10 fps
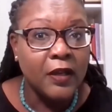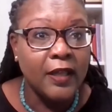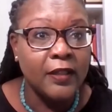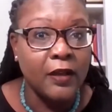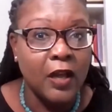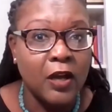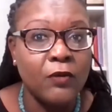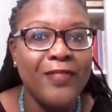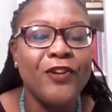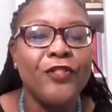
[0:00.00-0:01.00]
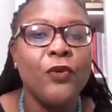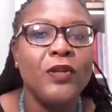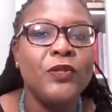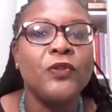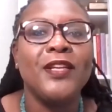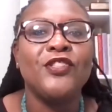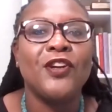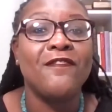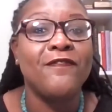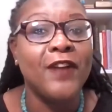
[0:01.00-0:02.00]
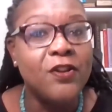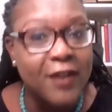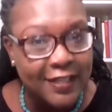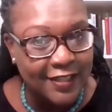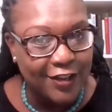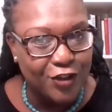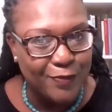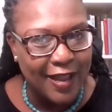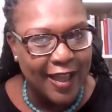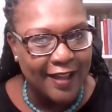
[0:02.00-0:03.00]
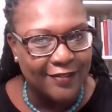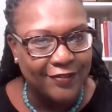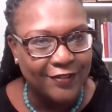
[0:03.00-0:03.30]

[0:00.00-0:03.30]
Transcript: in the longer run, they're the ones who then start fundraising on your behalf.